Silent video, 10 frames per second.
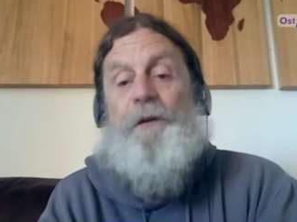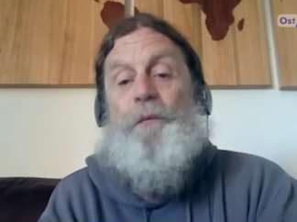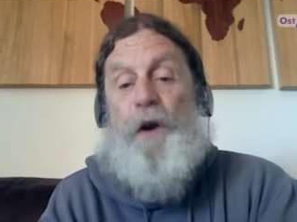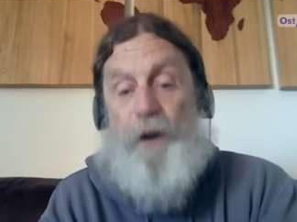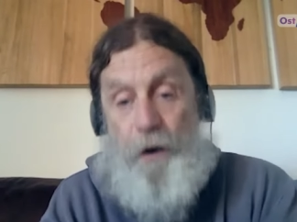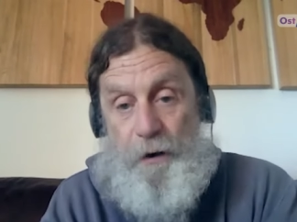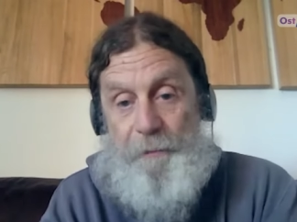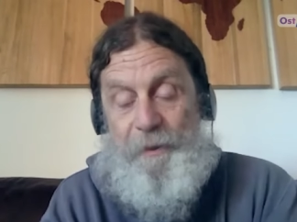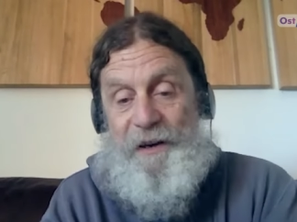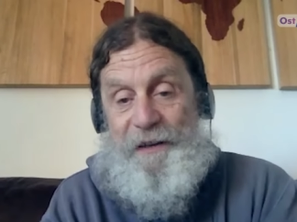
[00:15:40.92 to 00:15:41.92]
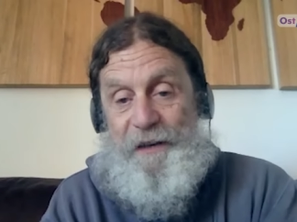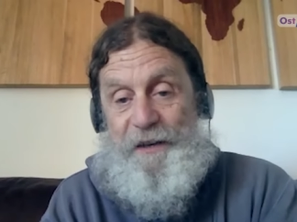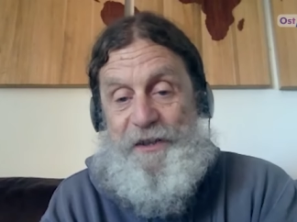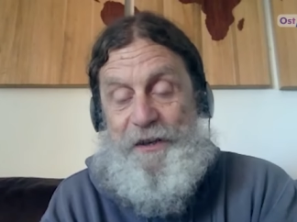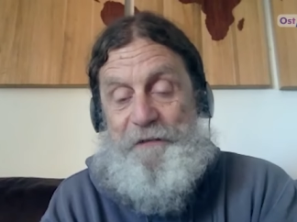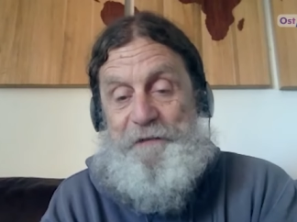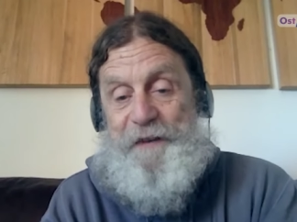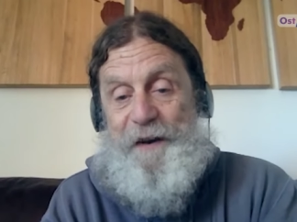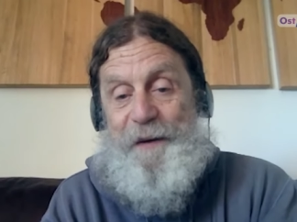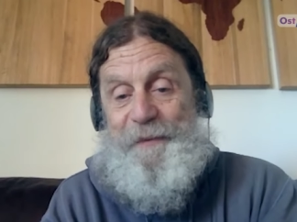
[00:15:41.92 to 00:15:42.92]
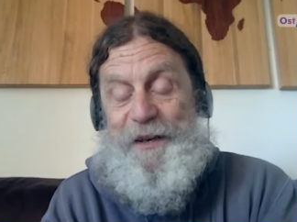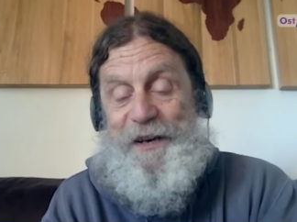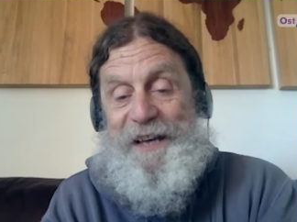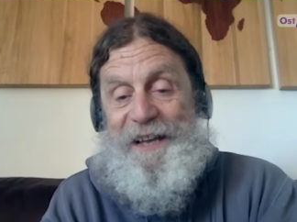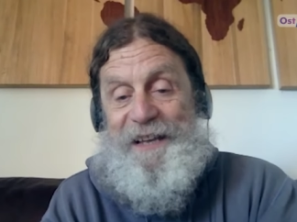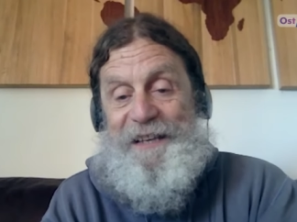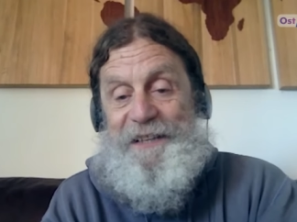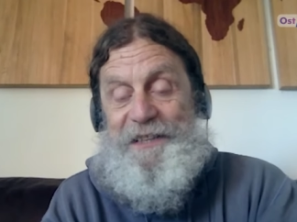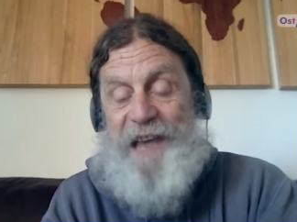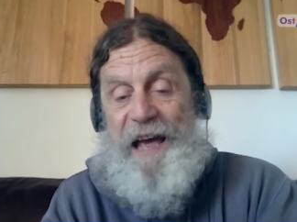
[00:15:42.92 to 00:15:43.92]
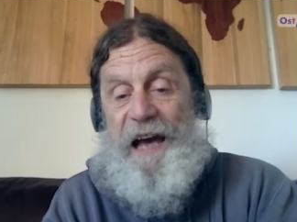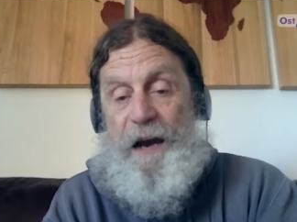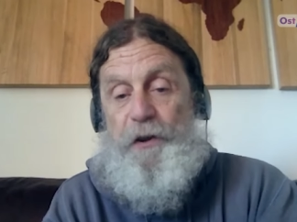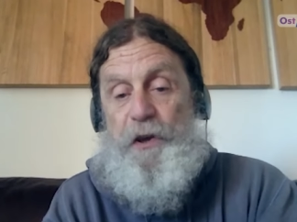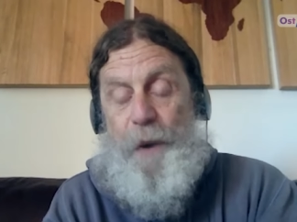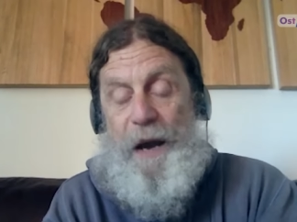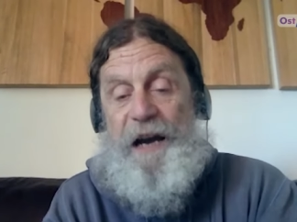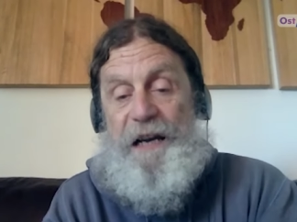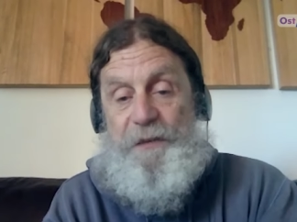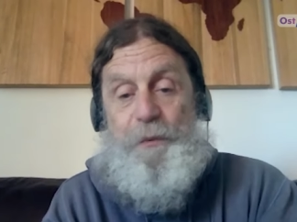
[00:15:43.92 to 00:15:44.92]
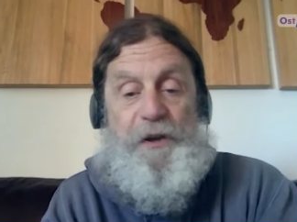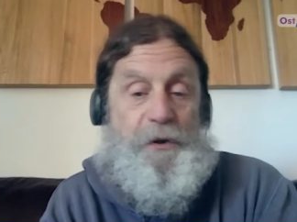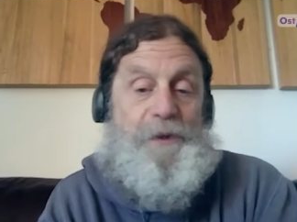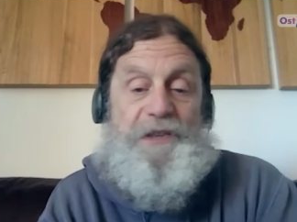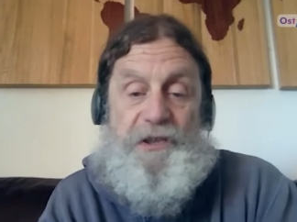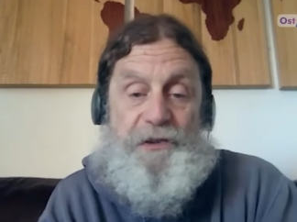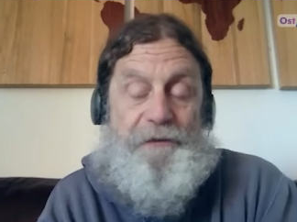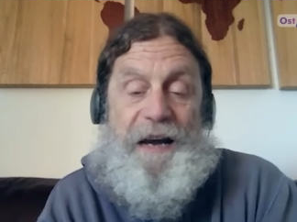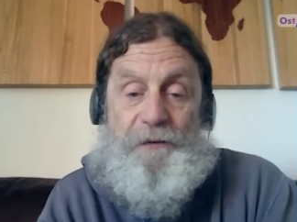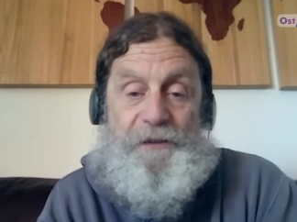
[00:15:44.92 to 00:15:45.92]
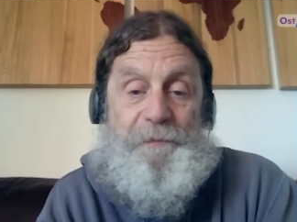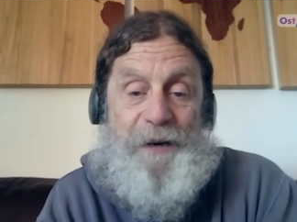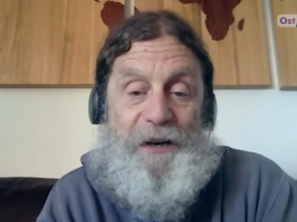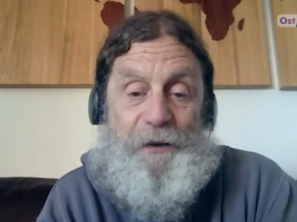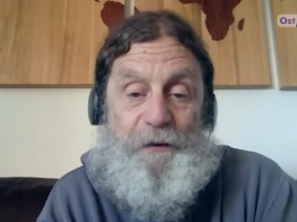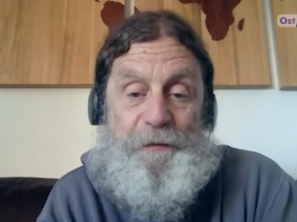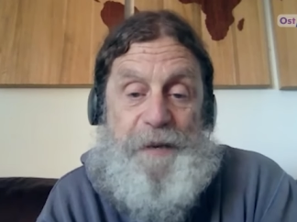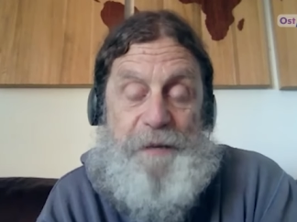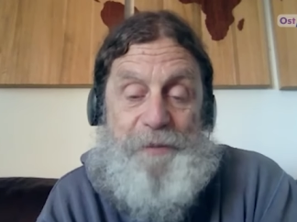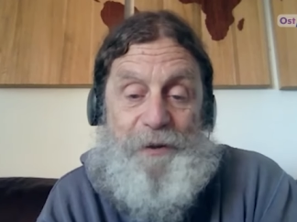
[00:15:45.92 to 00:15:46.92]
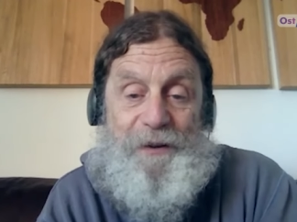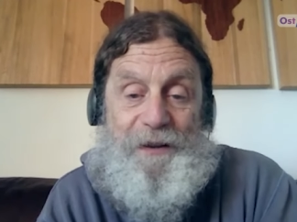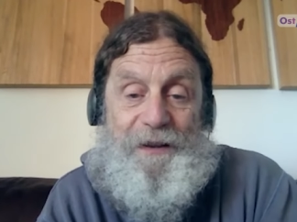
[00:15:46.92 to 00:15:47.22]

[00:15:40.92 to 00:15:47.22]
What are biological phenomena is how you act when you are surrounded by other people